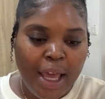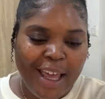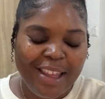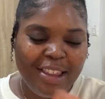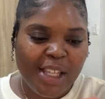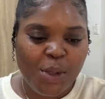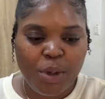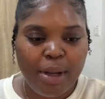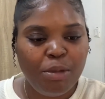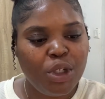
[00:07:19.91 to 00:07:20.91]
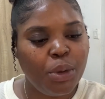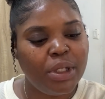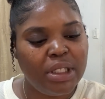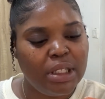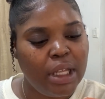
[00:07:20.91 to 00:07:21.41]
And this one, I'm not sure
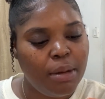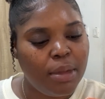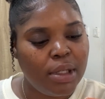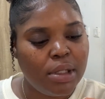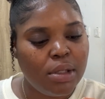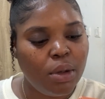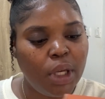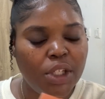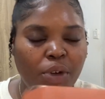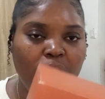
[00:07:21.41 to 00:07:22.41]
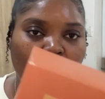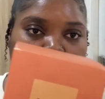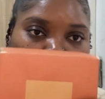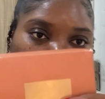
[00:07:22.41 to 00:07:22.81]
what the name is. Okay, it's right there.